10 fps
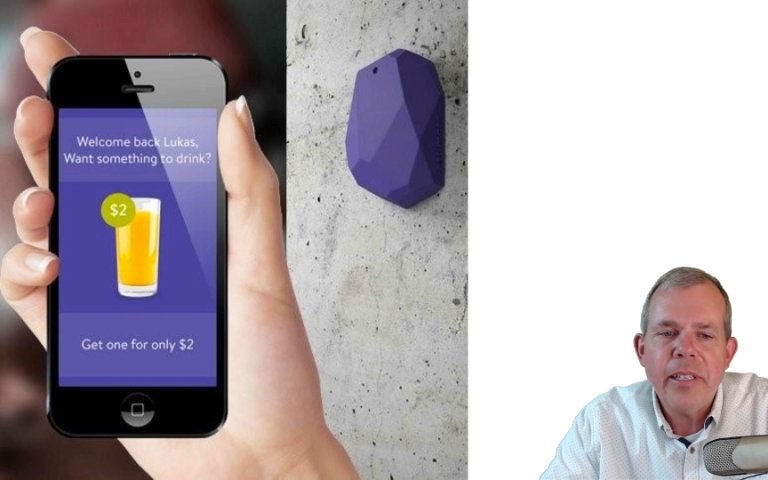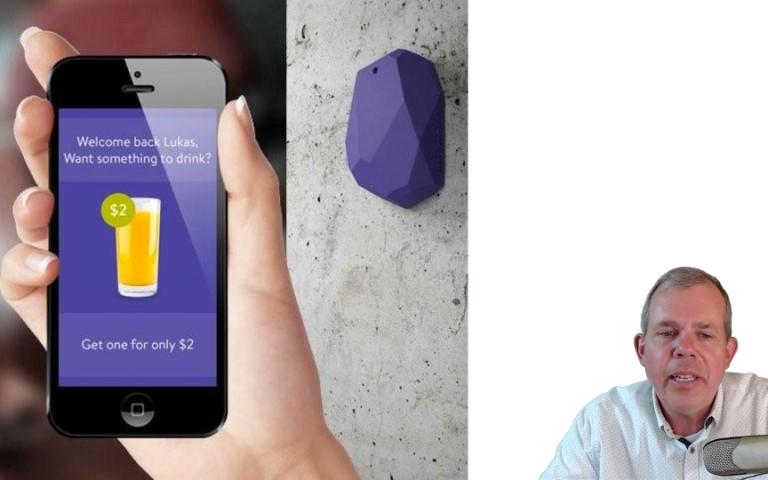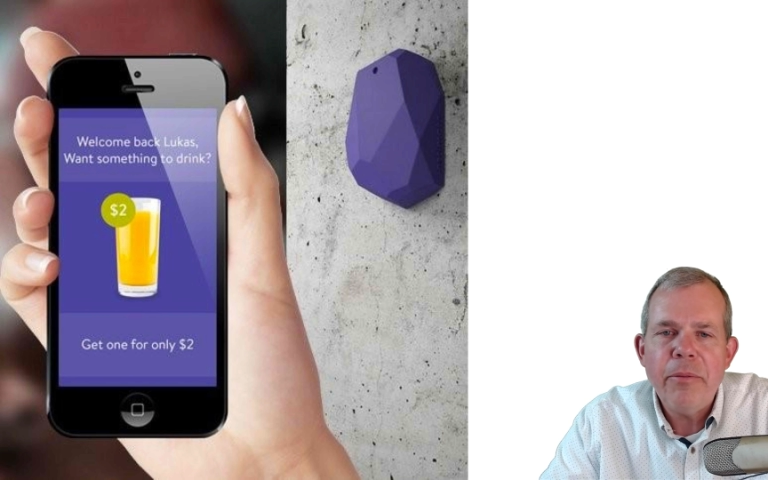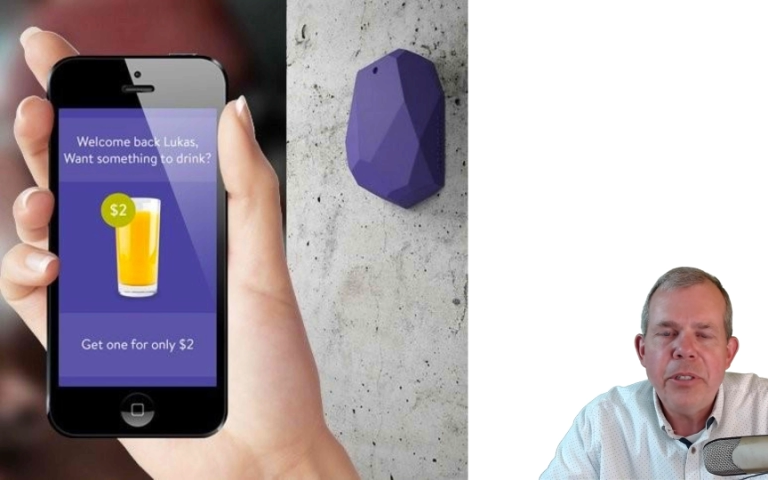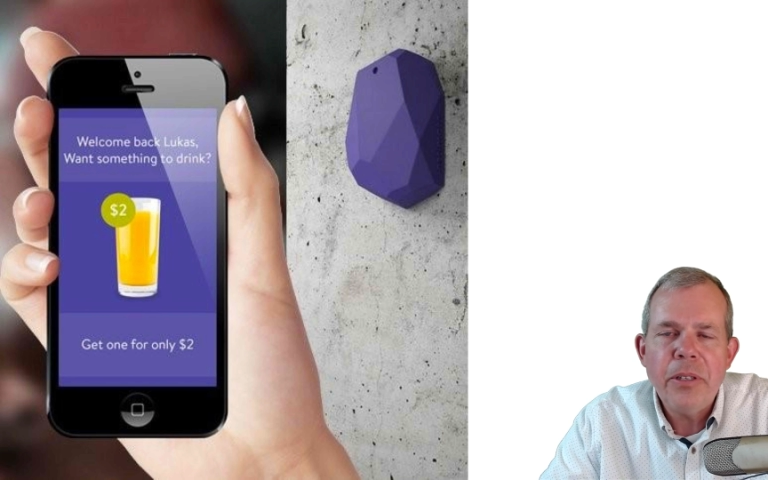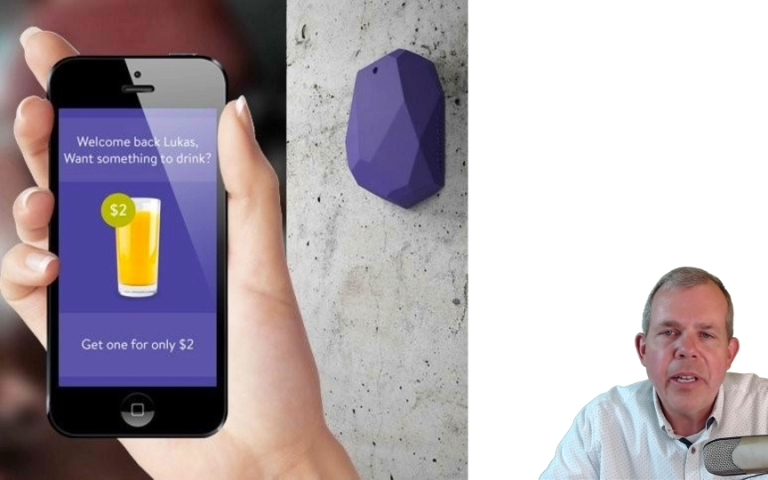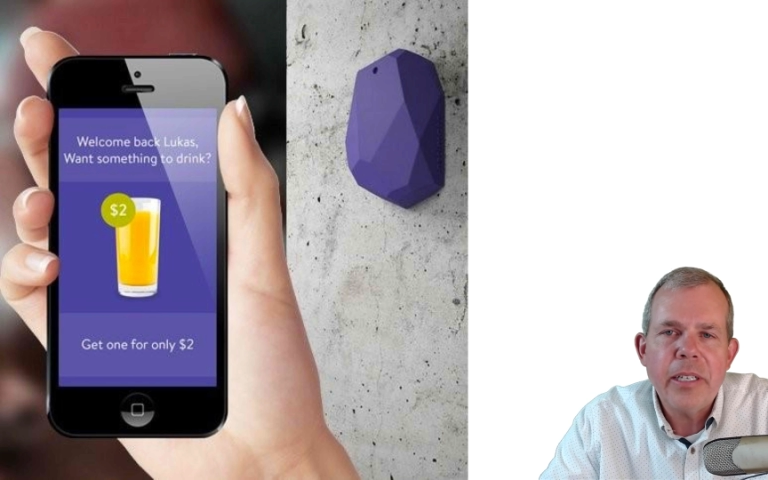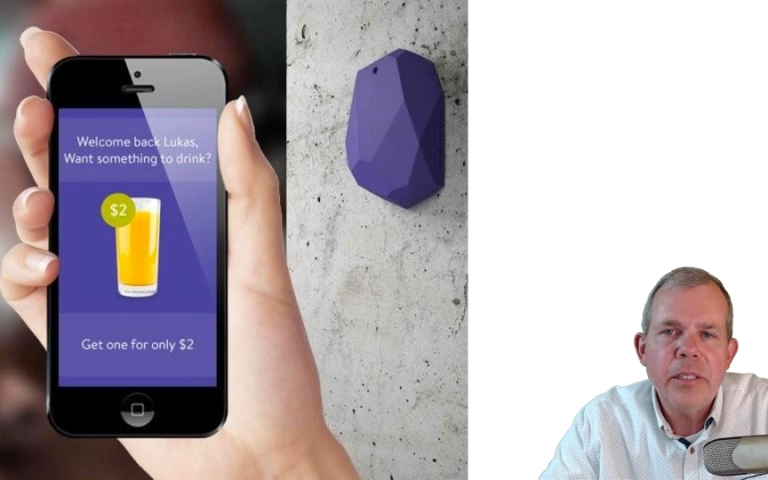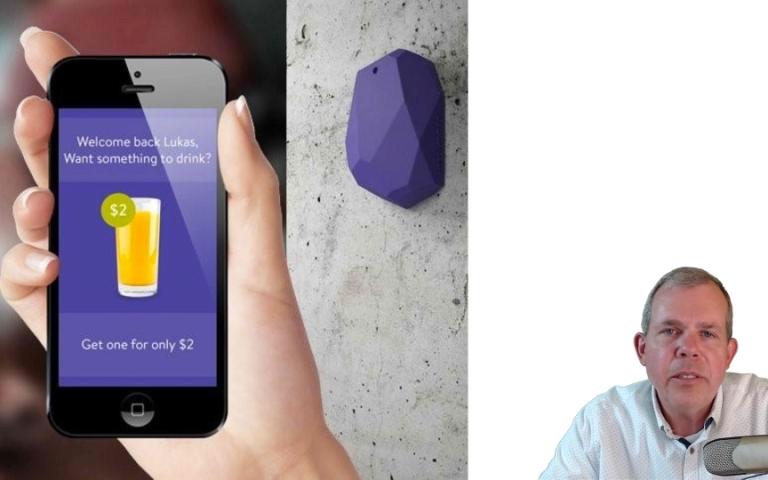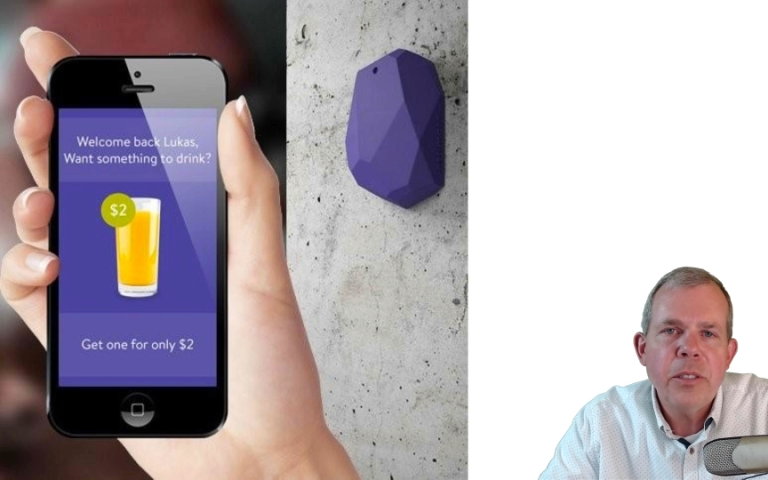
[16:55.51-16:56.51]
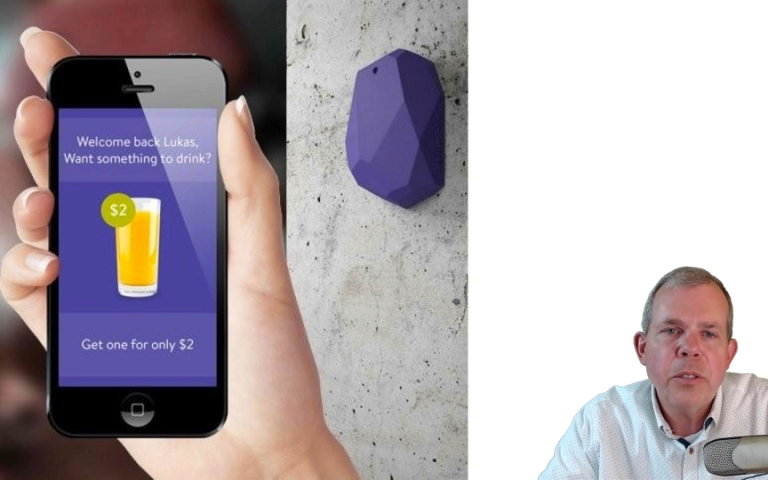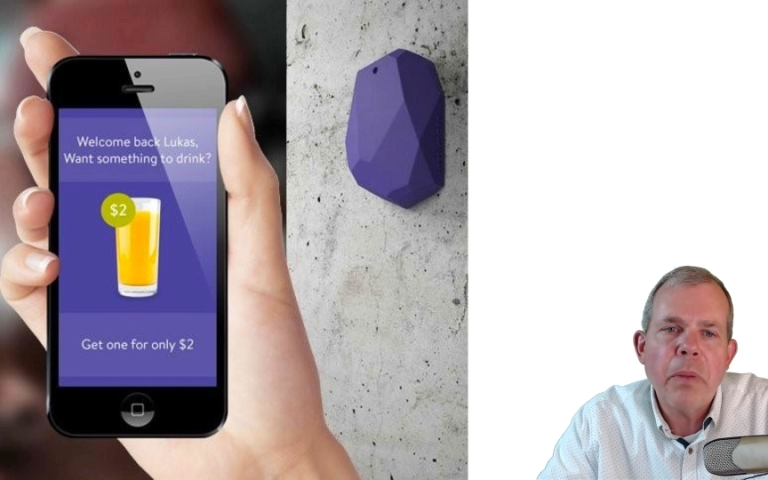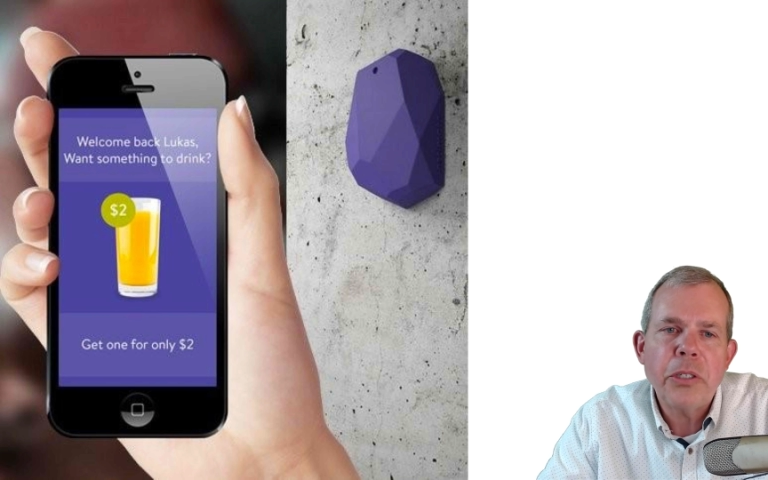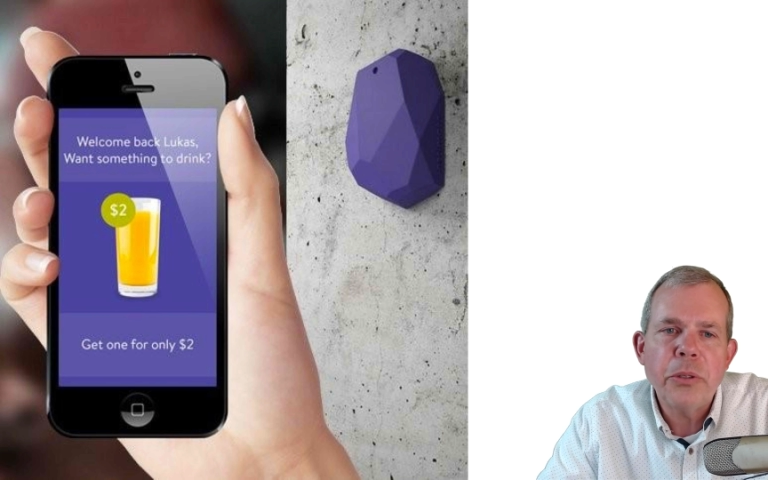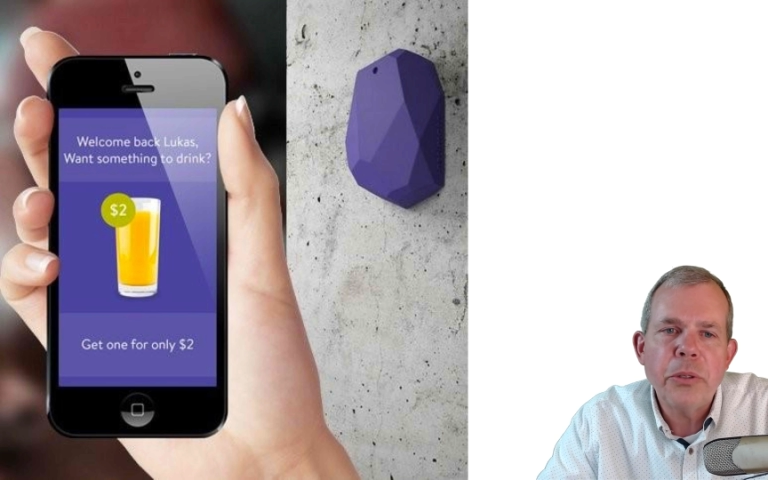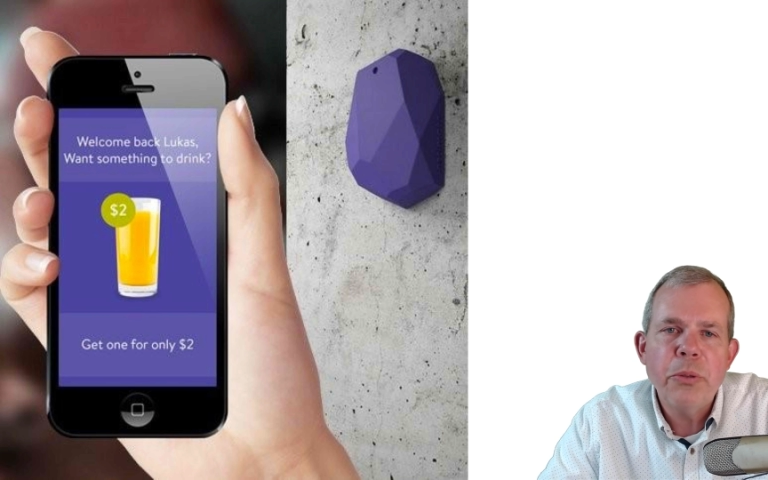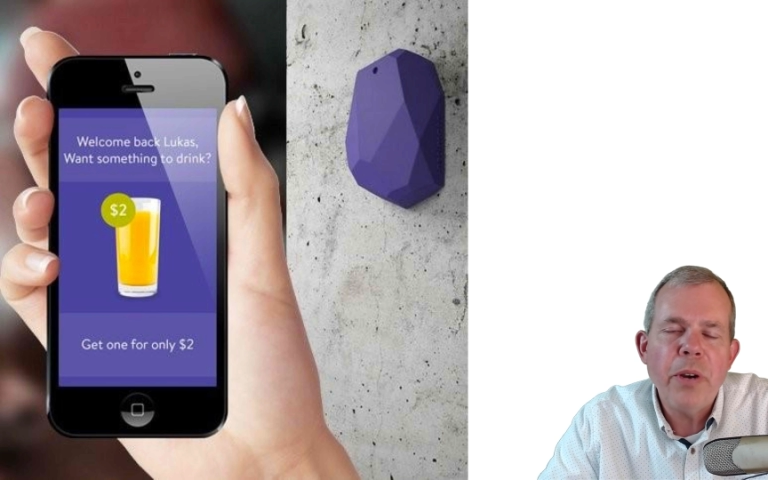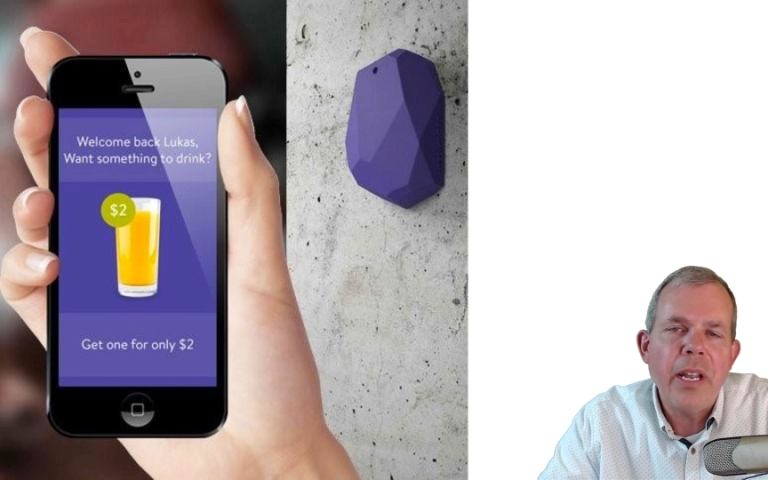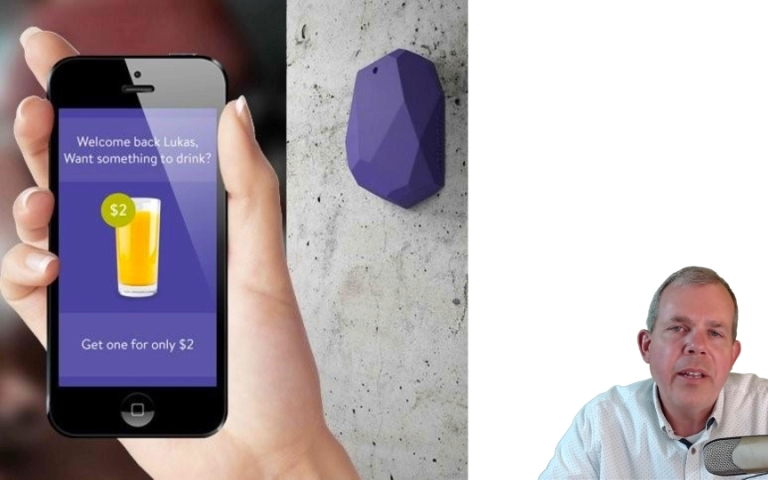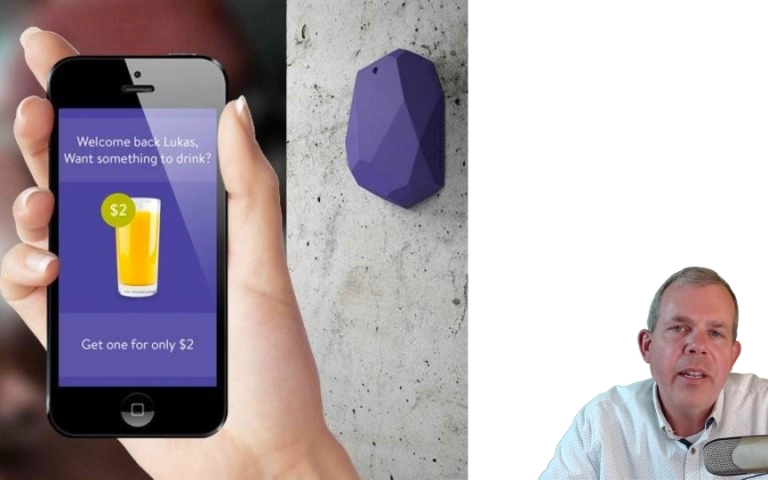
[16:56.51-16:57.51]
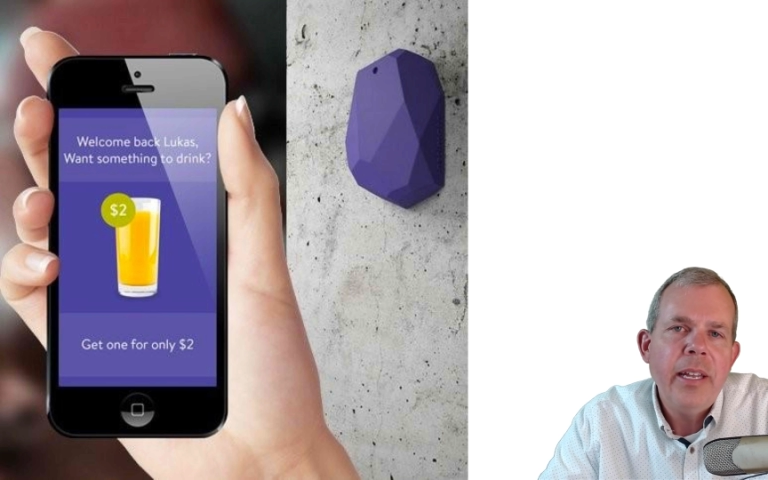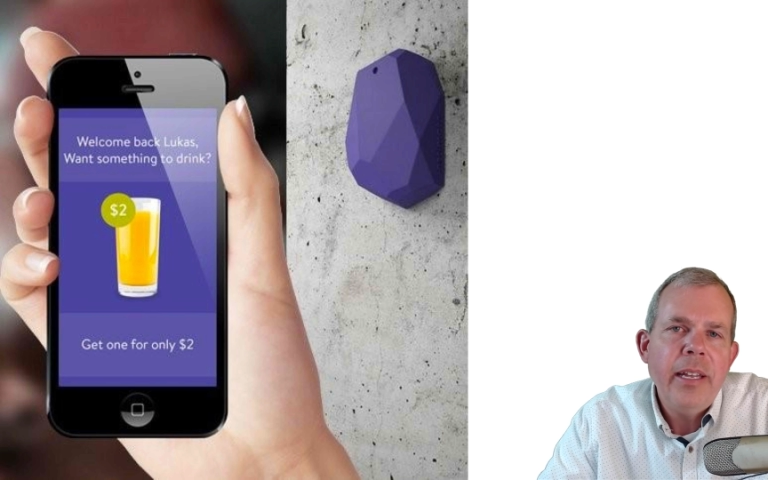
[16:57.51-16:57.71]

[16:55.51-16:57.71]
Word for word: hey, would you like a special drink?